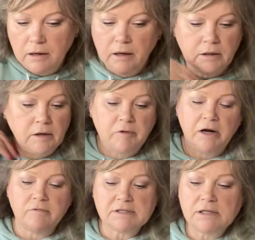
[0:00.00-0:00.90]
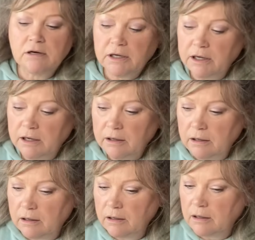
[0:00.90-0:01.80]
And then when I was looking
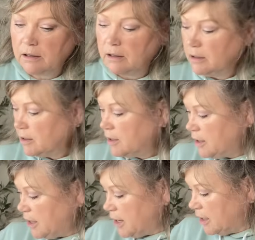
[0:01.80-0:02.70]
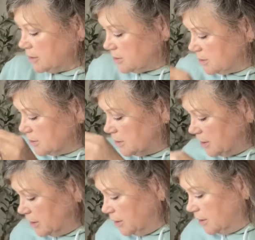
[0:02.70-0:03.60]
at
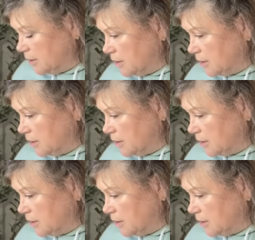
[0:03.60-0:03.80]
the